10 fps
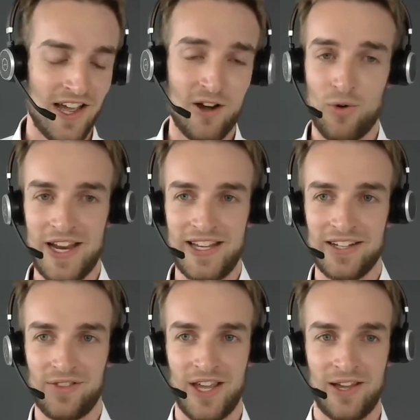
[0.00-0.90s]

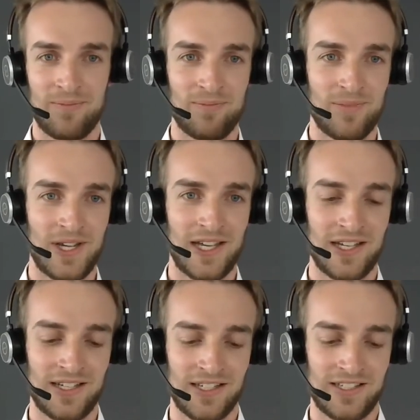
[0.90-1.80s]
rating them
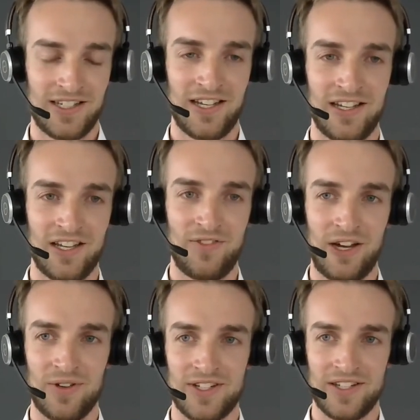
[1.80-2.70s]
and
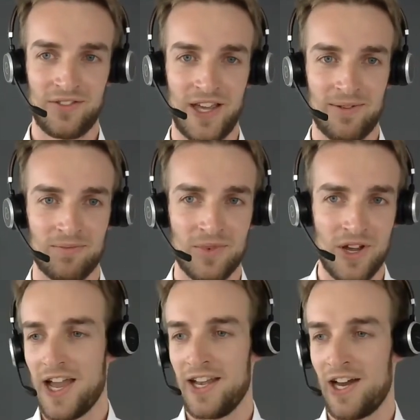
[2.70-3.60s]
evaluating them.
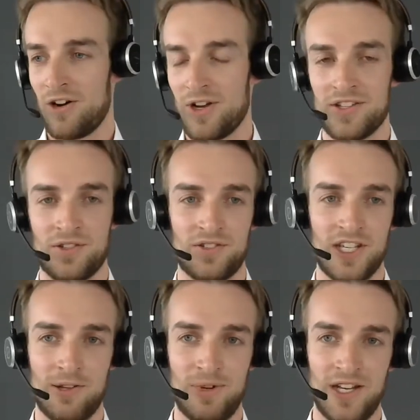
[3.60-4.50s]
And now
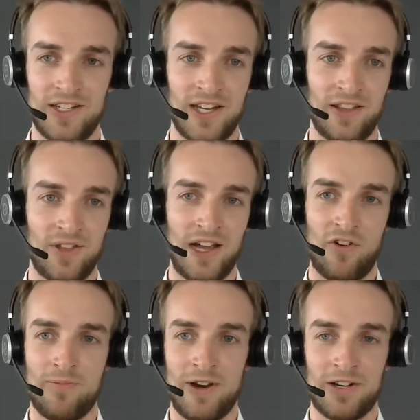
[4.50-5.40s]
sustainability and the
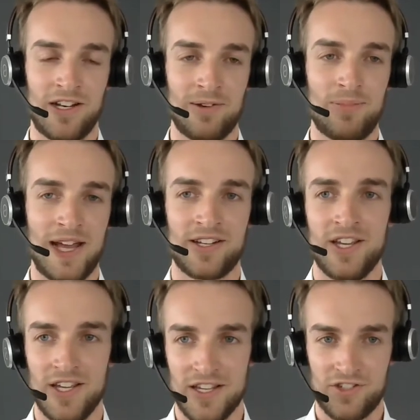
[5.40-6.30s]
environmental impact
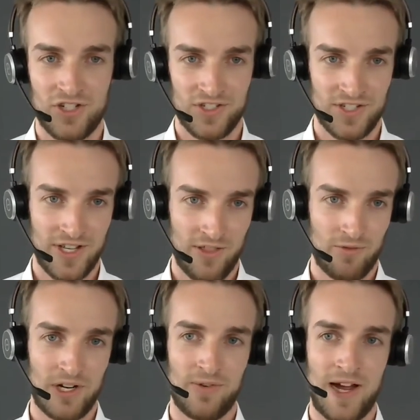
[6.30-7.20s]
is just another
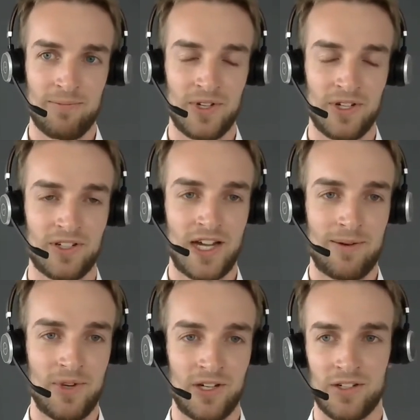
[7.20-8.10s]
requirement
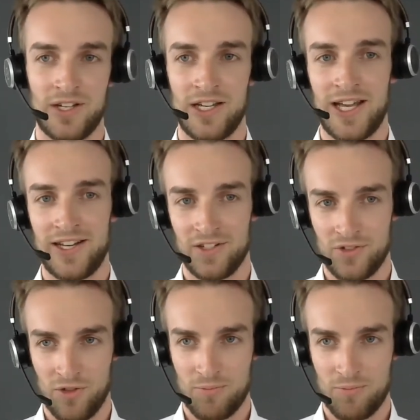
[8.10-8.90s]
coming and adding to the